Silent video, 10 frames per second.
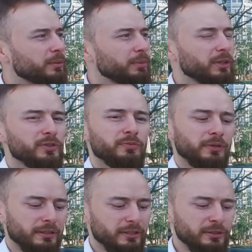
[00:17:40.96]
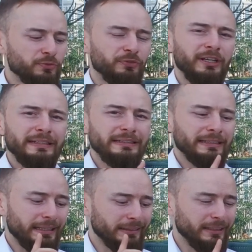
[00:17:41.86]
because until you find
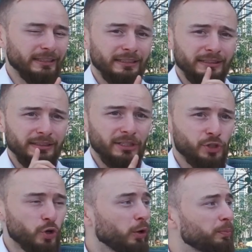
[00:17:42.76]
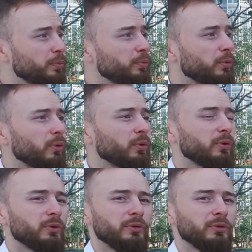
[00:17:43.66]
a job or